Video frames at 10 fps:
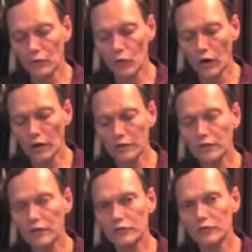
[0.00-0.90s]
All these
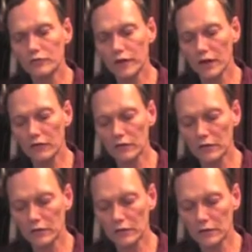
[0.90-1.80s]
things were
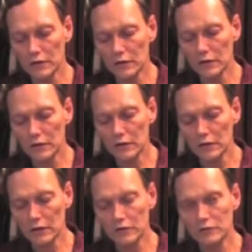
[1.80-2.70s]
unraveling,
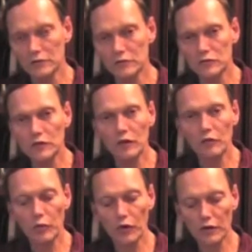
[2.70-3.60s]
and I couldn't stay in
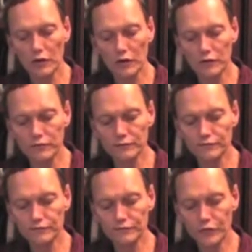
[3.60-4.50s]
my party life
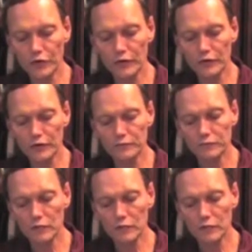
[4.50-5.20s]
forever.